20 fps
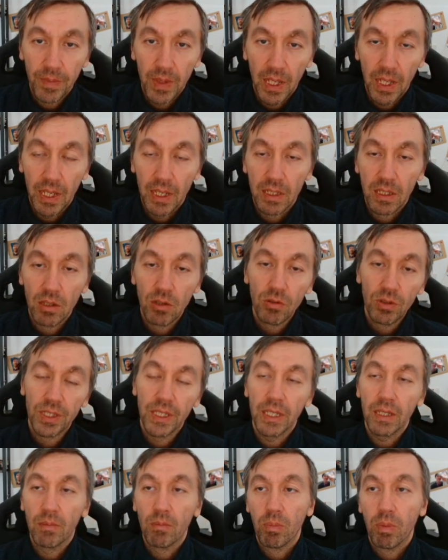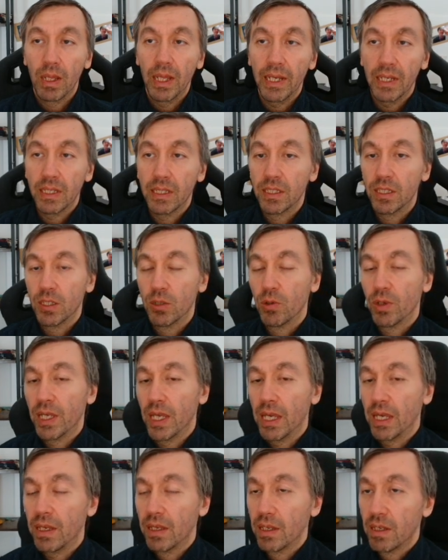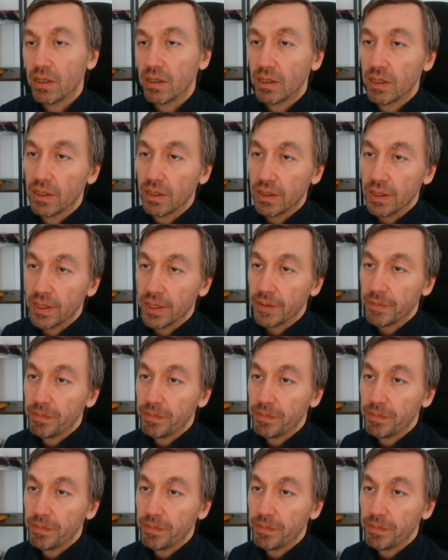and it looks like black is okay here. Yeah,